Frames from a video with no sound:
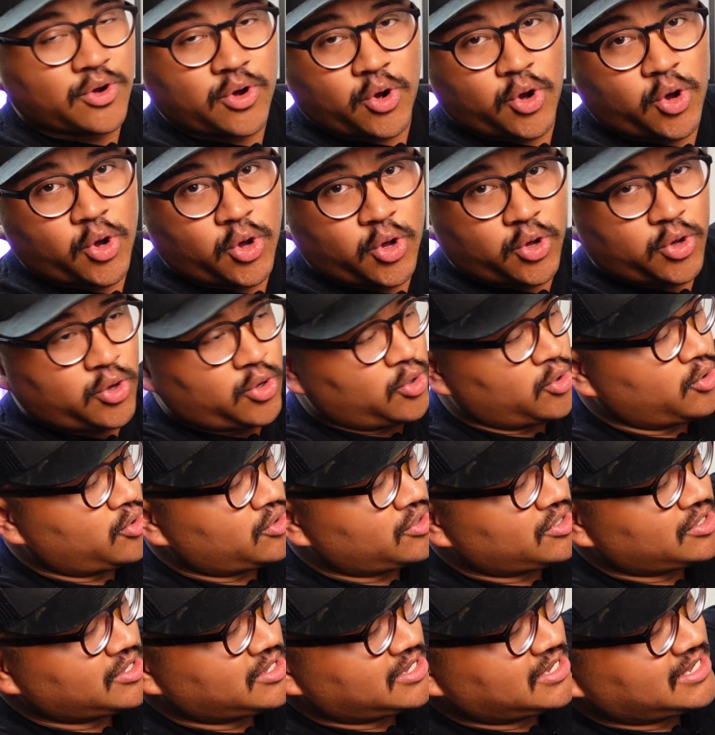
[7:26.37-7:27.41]
whole
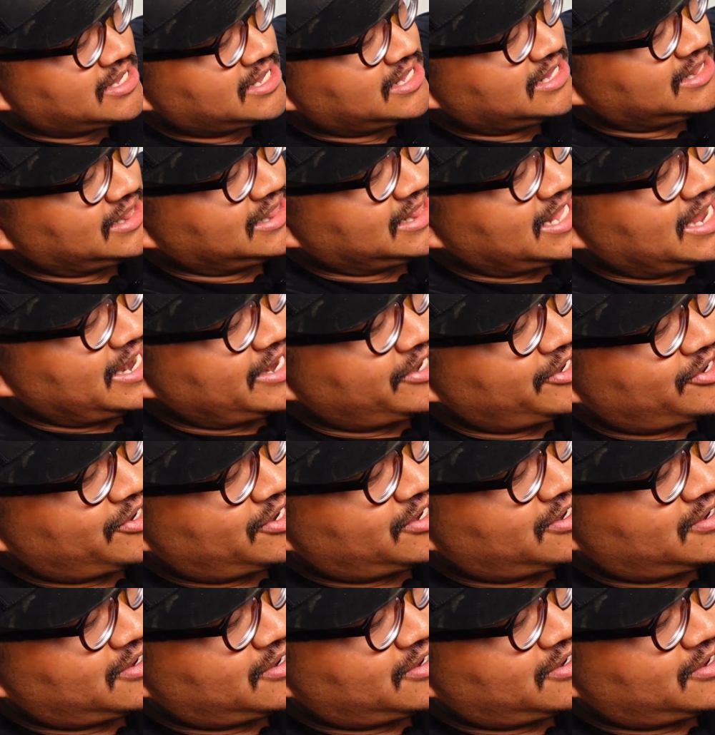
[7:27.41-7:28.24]
liner.